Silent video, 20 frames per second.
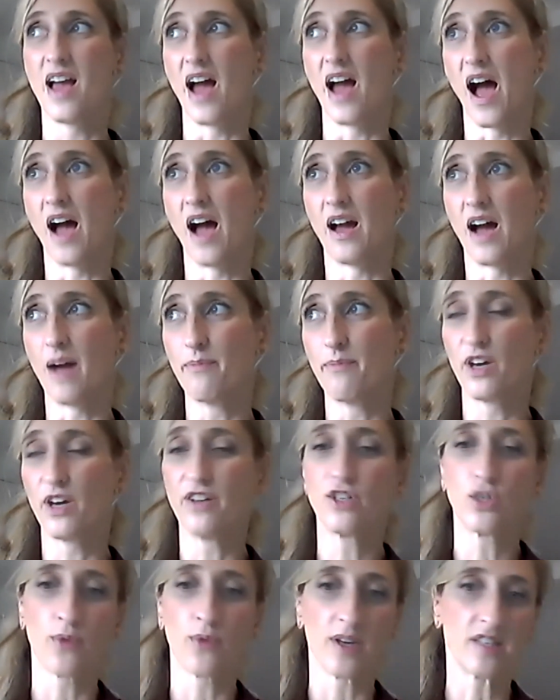I'm going
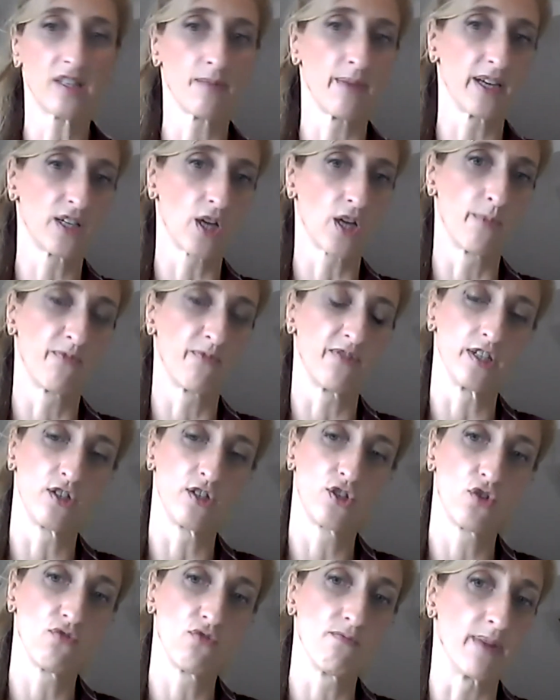to estimate hopefully
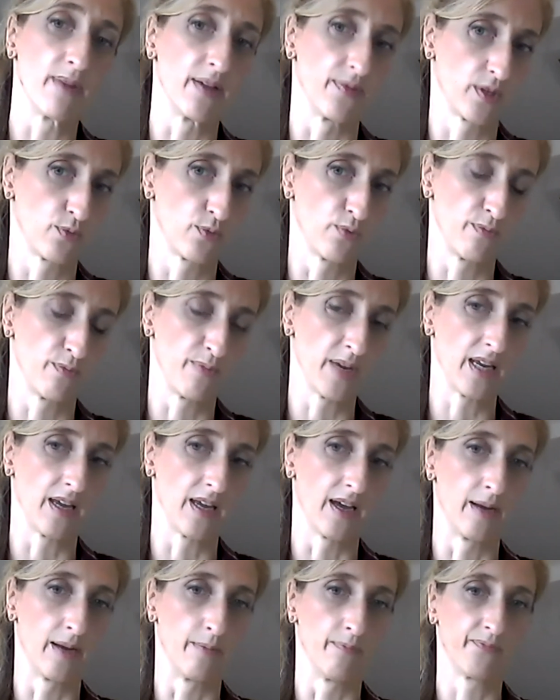2 months would be
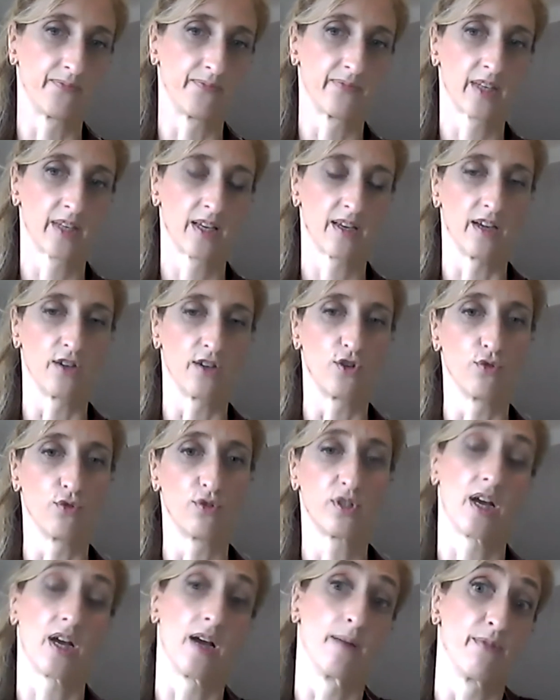a good
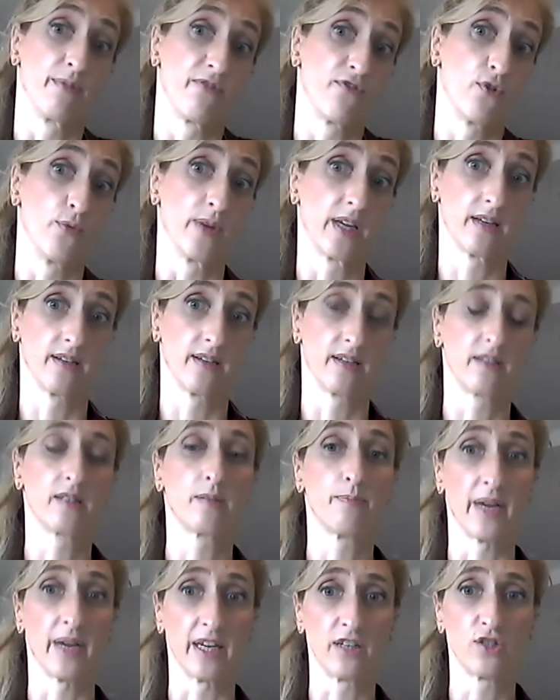time before we can
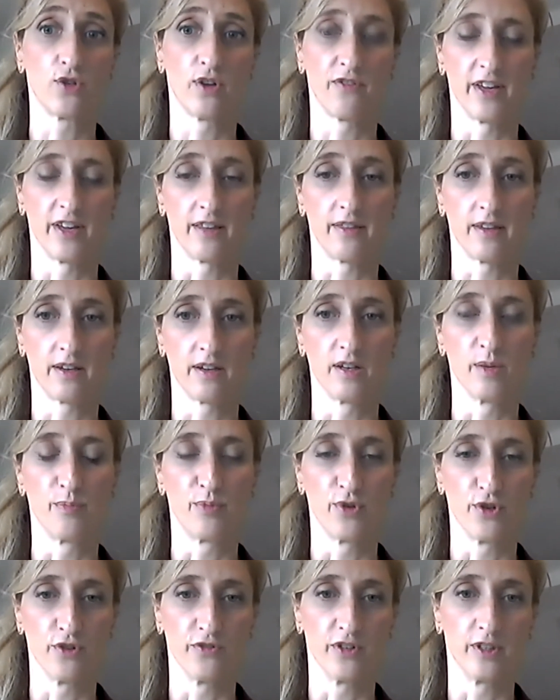expect to have ethical
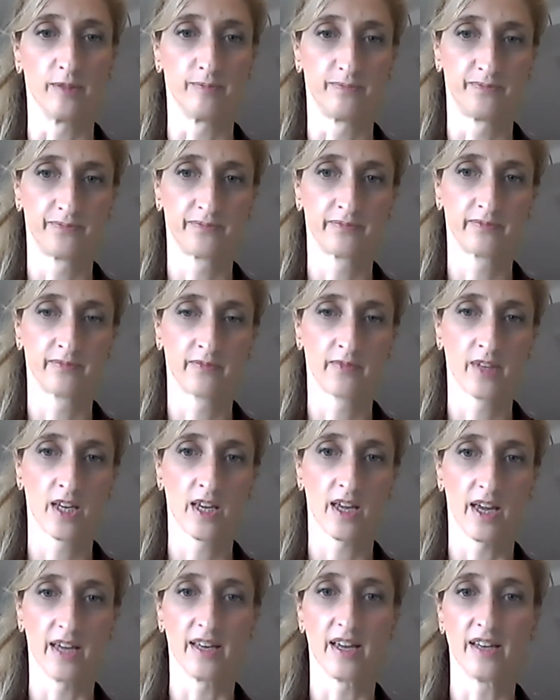approval.
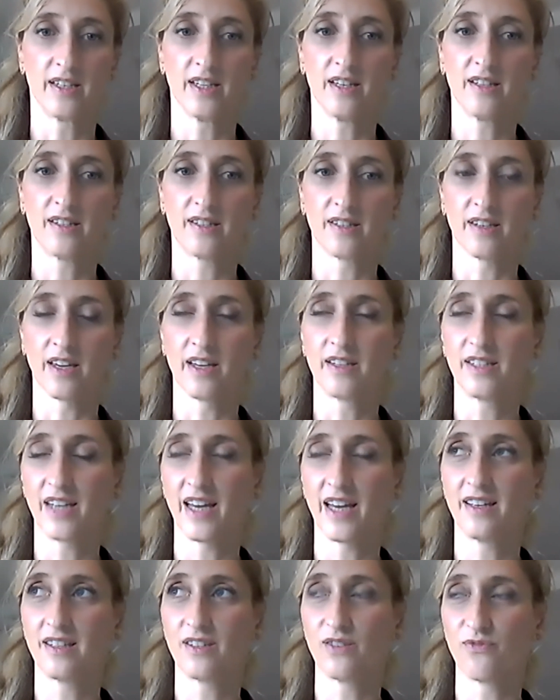It
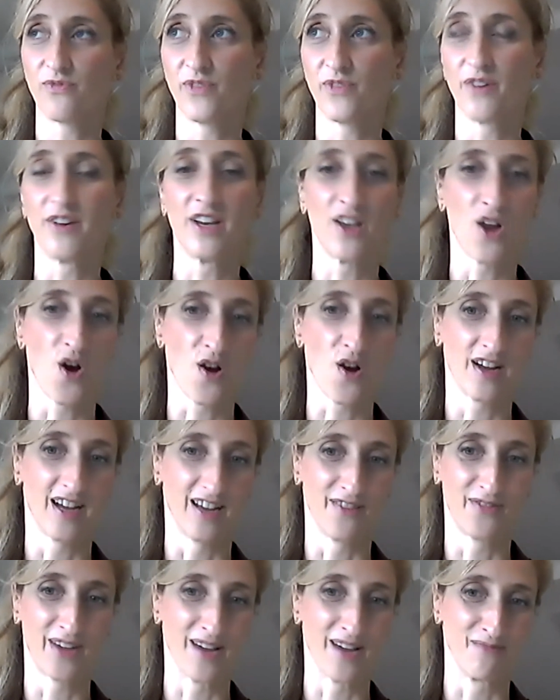takes very long.
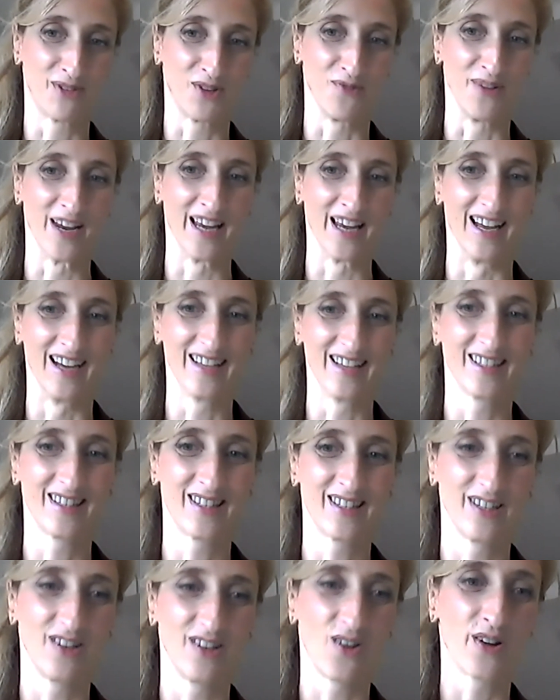I've come to realize
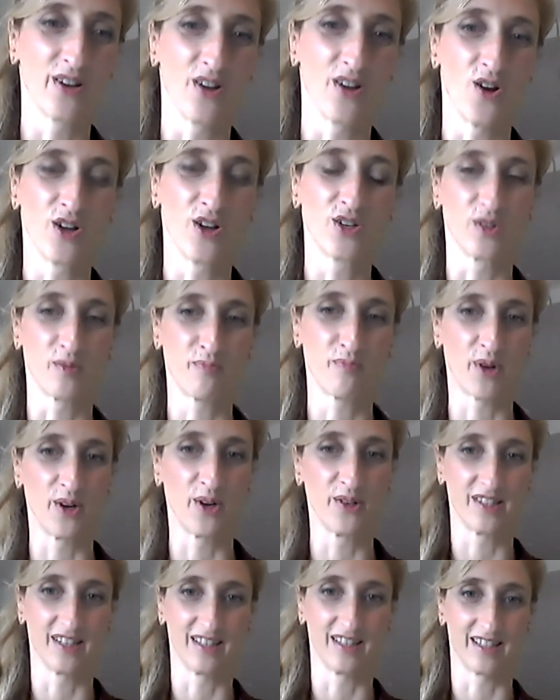it's a long and arduous
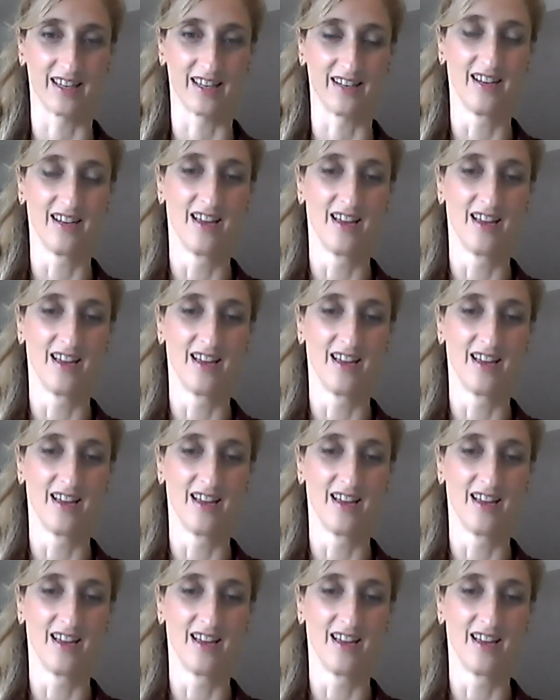process, and